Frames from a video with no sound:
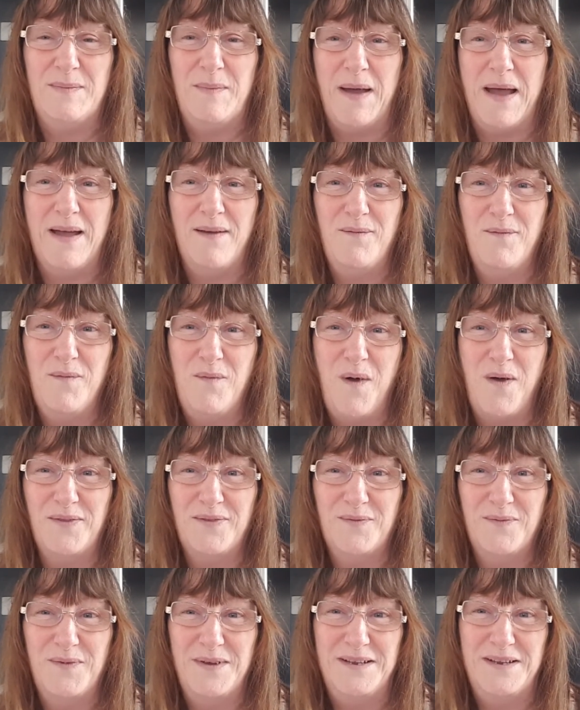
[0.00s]
about
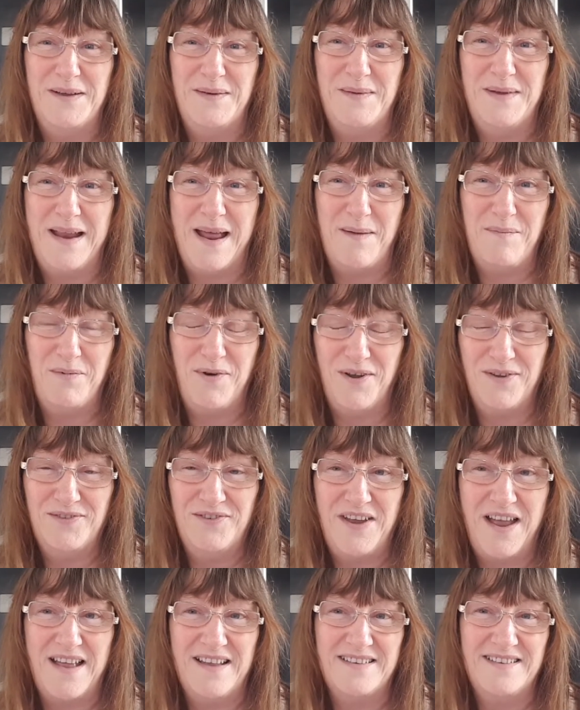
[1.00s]
what we're doing, our
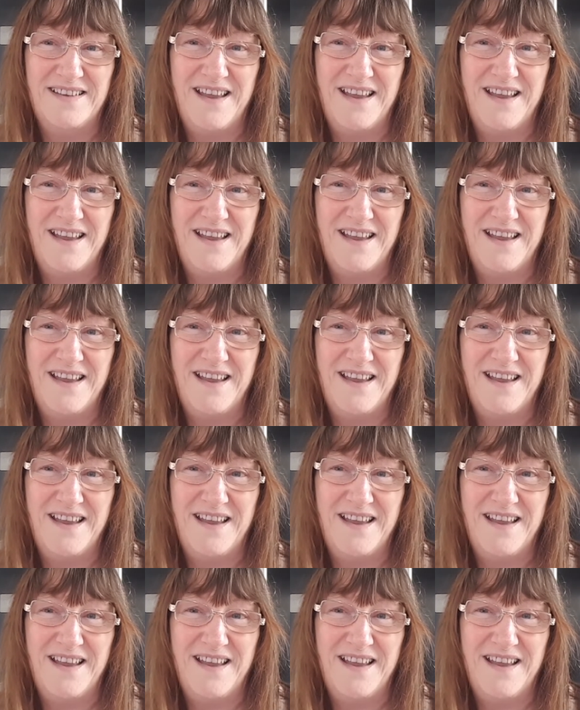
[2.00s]
project.